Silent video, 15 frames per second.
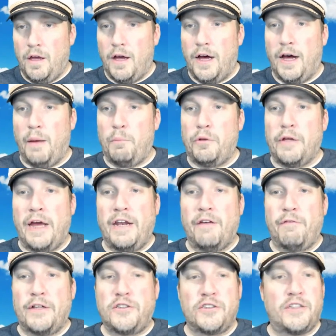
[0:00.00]
Moonlight
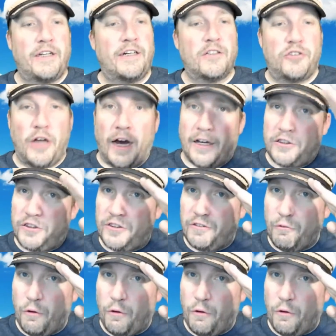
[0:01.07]
Adventures in here. Josh.